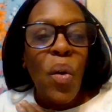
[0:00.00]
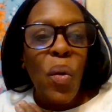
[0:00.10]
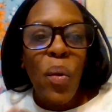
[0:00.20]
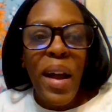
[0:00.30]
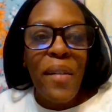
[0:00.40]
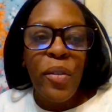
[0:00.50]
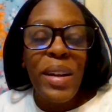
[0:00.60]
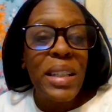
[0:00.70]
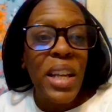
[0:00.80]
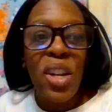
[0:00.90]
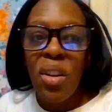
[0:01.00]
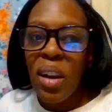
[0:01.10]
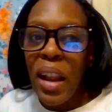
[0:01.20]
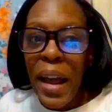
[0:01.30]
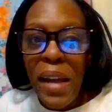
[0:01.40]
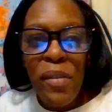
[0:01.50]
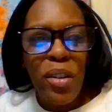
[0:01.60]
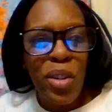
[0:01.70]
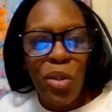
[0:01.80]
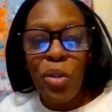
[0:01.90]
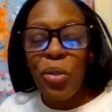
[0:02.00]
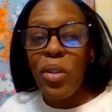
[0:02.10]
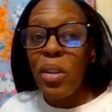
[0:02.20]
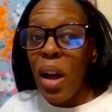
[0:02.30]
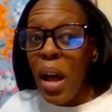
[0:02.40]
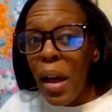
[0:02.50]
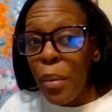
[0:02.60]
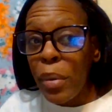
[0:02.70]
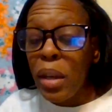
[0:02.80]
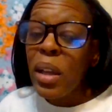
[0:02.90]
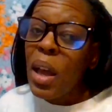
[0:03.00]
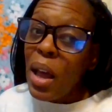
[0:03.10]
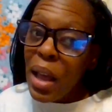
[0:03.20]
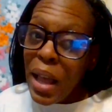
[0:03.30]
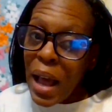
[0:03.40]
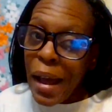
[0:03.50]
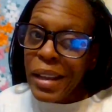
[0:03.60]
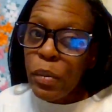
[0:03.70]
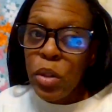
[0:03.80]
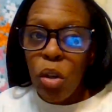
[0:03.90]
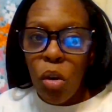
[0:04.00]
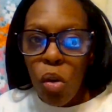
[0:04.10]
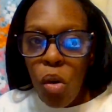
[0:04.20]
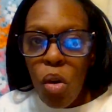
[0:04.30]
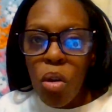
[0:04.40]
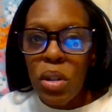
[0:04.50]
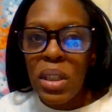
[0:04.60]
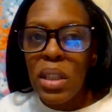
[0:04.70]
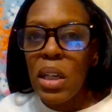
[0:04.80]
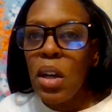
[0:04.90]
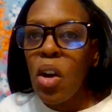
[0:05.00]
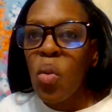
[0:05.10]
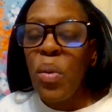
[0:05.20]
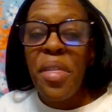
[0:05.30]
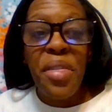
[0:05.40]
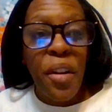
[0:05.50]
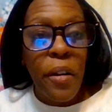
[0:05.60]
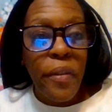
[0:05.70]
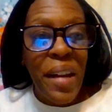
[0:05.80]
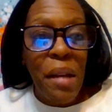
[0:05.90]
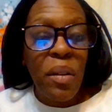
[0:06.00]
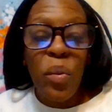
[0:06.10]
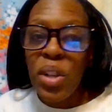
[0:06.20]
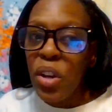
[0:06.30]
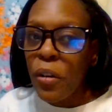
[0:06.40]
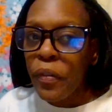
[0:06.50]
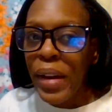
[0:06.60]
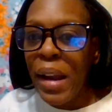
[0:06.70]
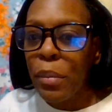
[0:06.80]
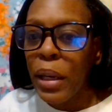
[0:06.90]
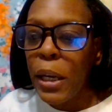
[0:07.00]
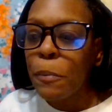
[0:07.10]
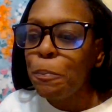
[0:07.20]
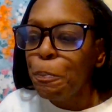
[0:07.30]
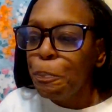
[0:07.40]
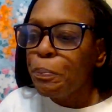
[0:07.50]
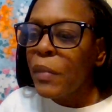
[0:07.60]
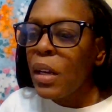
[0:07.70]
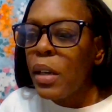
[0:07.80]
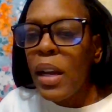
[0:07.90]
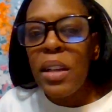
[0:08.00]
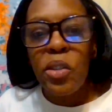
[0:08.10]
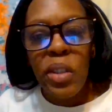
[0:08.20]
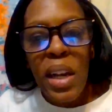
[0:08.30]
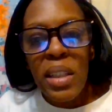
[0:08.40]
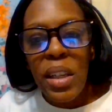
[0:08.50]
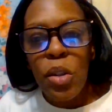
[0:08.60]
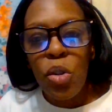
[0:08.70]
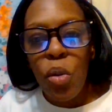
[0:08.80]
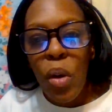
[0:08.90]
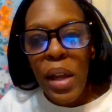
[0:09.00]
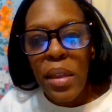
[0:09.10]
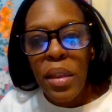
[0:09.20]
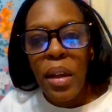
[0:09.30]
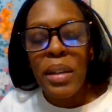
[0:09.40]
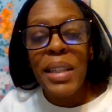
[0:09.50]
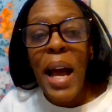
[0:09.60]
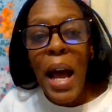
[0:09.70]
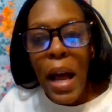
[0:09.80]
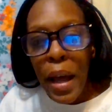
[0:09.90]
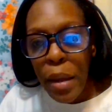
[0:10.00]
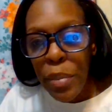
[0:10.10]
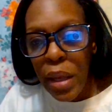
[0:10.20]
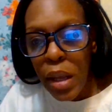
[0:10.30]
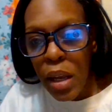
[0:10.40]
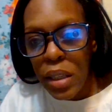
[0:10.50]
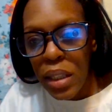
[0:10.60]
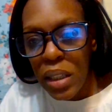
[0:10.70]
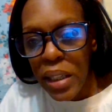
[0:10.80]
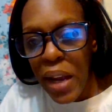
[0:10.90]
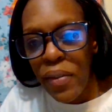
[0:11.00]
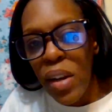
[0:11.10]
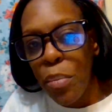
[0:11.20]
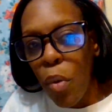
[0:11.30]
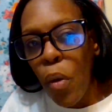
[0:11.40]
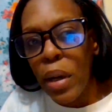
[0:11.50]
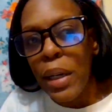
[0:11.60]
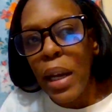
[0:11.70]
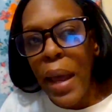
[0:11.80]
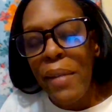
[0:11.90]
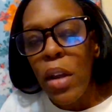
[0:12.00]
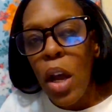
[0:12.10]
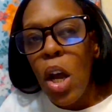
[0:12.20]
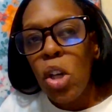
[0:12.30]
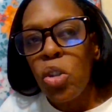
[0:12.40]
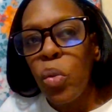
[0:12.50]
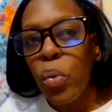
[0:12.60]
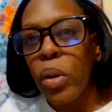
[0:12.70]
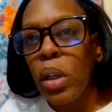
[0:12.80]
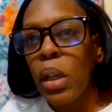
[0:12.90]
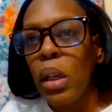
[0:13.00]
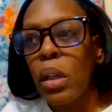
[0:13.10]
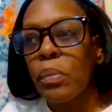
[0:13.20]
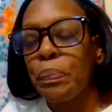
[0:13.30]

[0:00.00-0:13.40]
whoever is in your life, your children, your hubby, guys with your girls you know with their family with your family and yeah just enjoy the time because it's definitely important in life to really